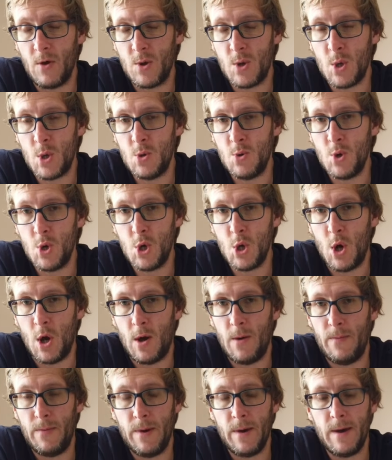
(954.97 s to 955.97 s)
too
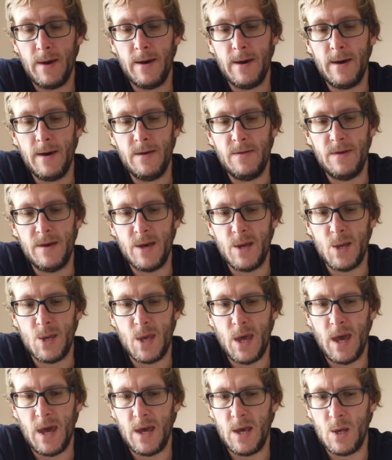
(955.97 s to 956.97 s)
sharp these
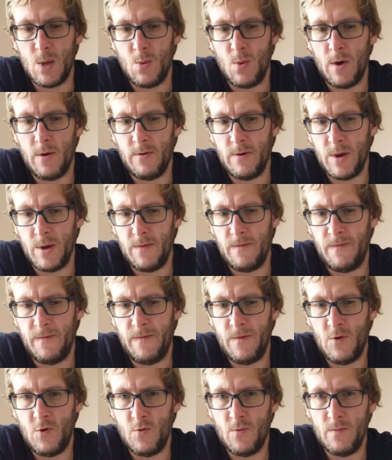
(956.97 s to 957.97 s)
days, whereas
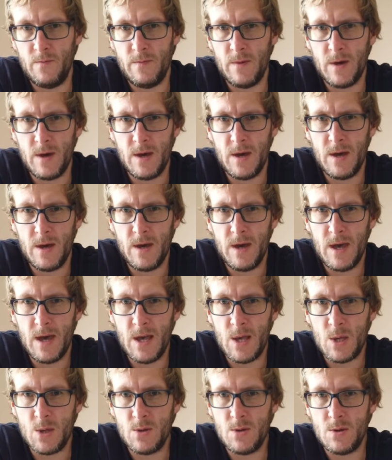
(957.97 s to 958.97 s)
film
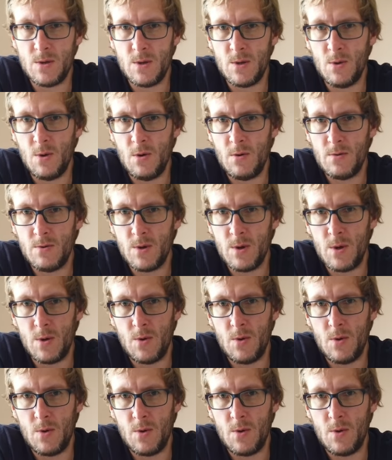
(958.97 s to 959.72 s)
is not